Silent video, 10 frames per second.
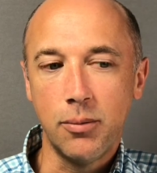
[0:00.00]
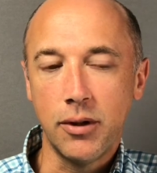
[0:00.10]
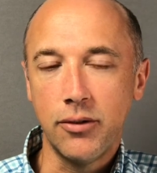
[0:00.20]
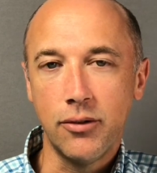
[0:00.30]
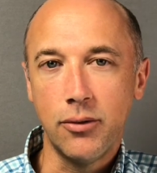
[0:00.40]

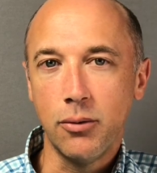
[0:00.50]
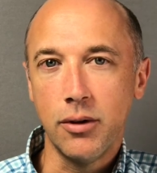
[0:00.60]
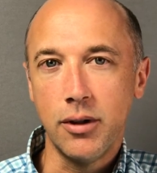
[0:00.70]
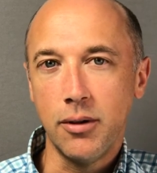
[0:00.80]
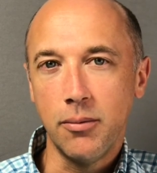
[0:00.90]
brings the
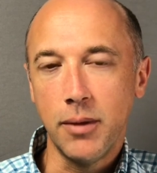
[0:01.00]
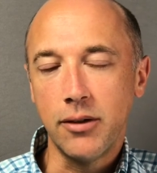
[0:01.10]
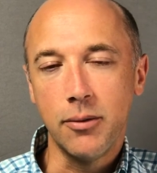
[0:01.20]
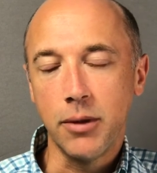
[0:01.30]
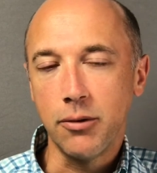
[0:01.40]
story that
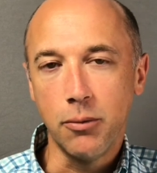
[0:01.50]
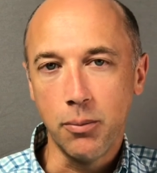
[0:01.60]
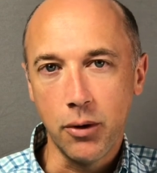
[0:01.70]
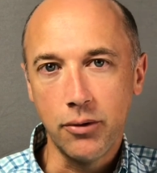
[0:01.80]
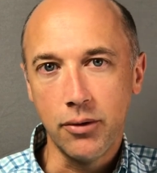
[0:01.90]
makes it much
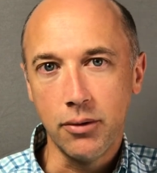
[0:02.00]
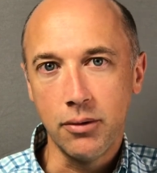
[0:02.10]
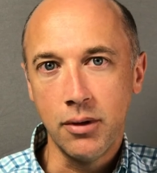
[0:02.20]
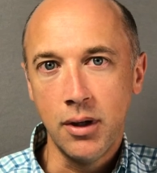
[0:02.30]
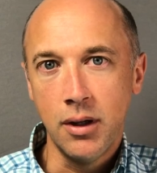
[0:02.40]
more
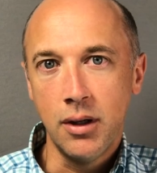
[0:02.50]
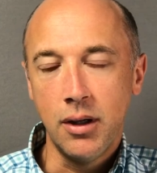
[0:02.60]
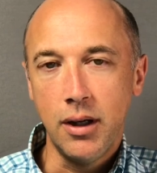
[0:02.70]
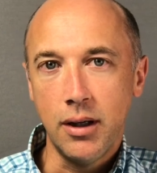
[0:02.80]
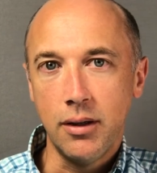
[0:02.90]
personal,
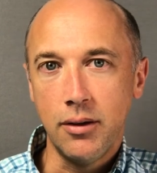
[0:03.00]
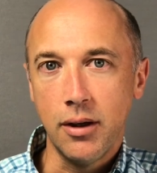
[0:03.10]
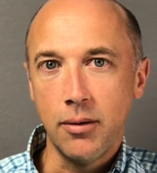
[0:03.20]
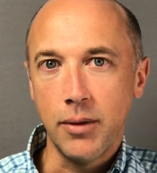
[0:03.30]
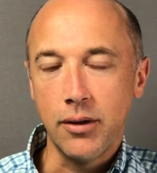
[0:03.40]
and
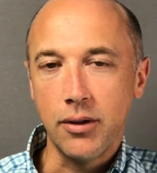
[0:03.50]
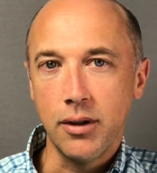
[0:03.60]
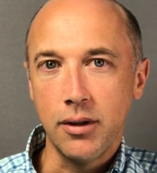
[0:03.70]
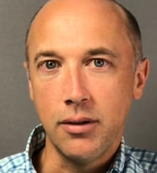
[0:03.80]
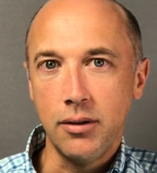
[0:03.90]
that's
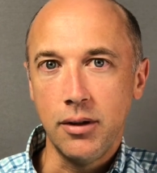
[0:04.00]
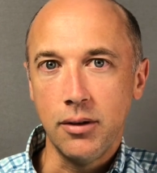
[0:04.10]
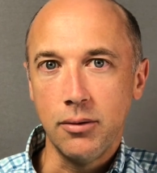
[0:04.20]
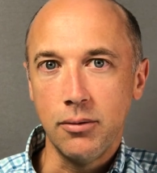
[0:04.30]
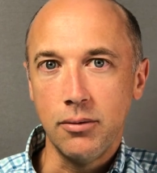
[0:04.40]
going to
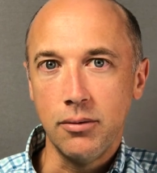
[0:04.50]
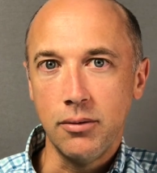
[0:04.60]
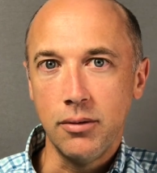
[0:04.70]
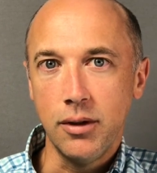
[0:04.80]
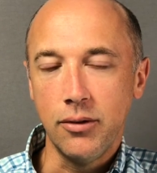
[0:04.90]

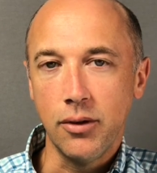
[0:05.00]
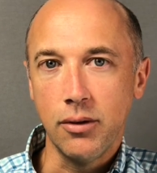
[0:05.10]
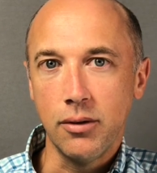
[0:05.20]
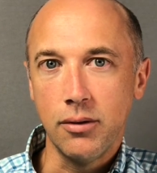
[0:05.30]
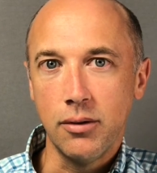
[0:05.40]
in
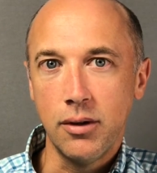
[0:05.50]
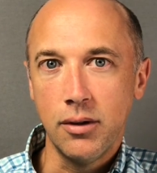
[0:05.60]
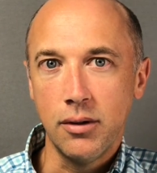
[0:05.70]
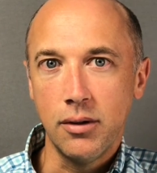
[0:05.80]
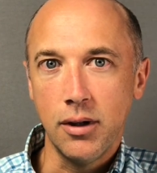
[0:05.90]
turn
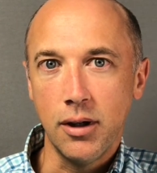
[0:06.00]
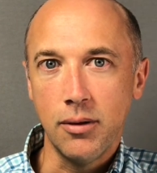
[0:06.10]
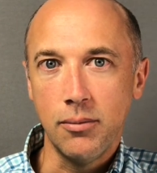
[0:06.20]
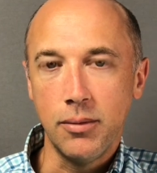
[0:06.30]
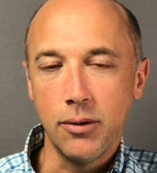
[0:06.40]

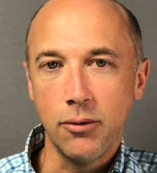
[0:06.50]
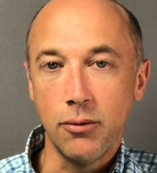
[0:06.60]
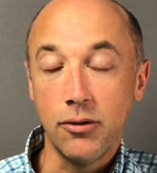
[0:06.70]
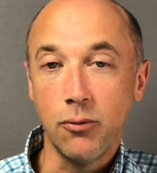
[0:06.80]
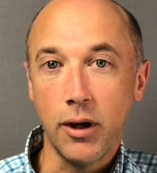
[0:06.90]
be able to
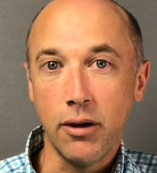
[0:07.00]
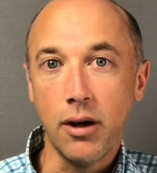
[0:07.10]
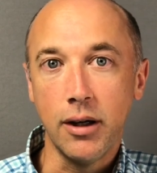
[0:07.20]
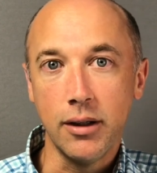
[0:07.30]
reach a wider